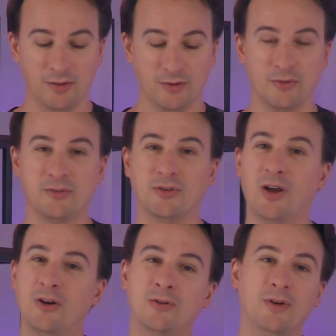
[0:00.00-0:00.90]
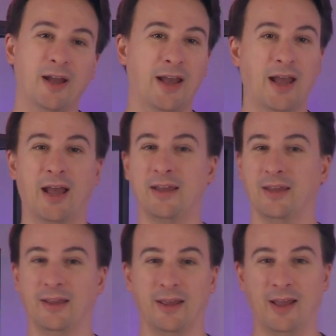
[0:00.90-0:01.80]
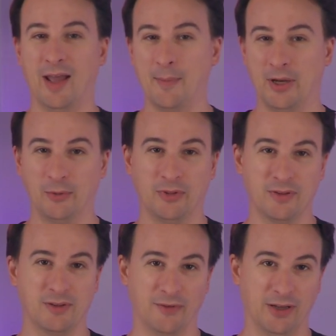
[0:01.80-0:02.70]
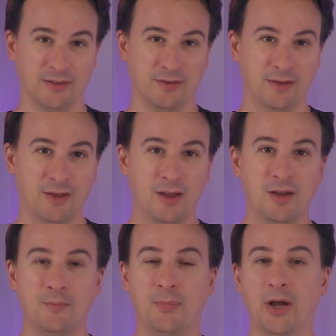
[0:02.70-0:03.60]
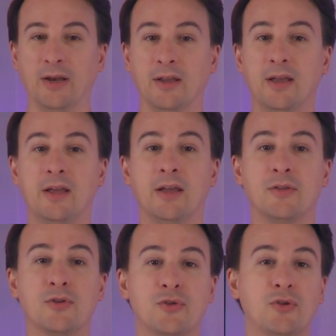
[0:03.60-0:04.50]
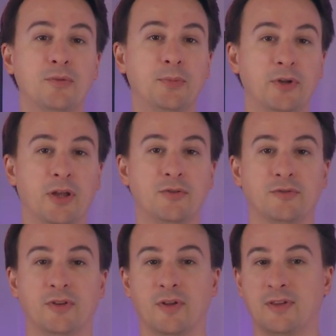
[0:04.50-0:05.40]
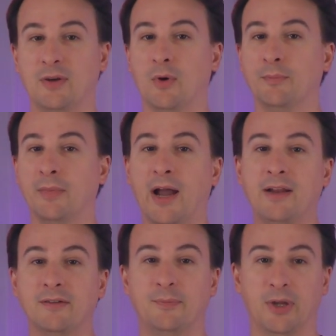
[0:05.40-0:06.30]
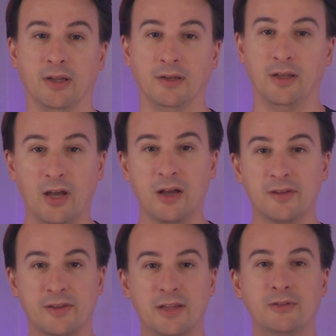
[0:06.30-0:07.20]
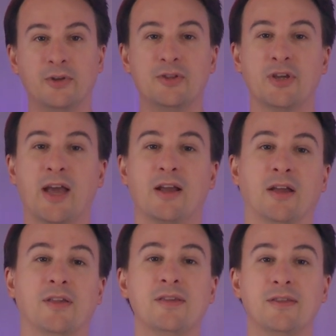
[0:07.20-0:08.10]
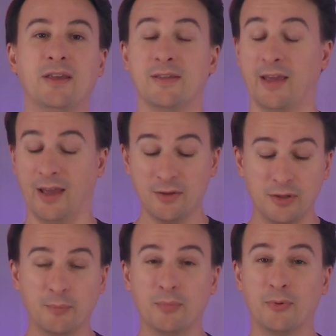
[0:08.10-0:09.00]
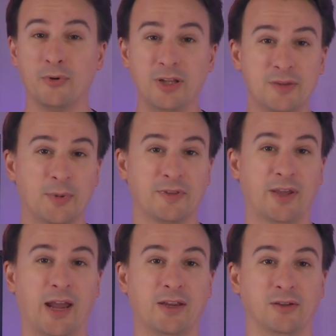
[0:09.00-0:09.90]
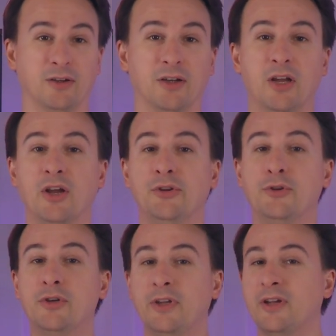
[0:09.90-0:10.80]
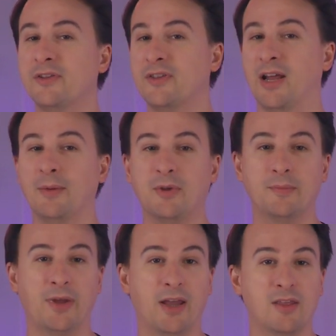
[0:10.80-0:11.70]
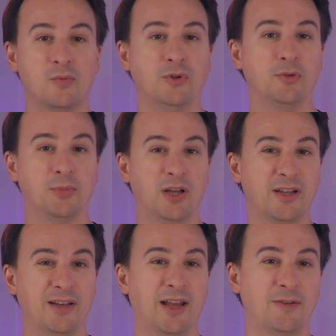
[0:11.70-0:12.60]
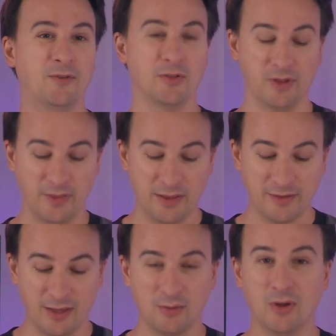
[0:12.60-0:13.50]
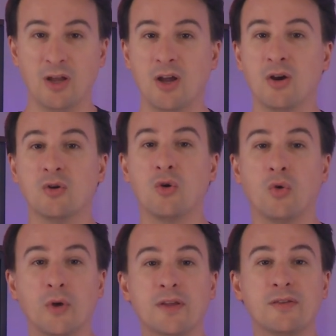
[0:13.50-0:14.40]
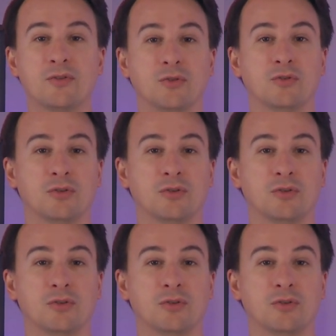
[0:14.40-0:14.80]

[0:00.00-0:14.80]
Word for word: So there's no hacking happening with this device. But it's super interesting to see what might have been. The auxiliary jack on this thing is actually pretty spectacular. You can hear setup commands when you plug in headphones, and they sound crystal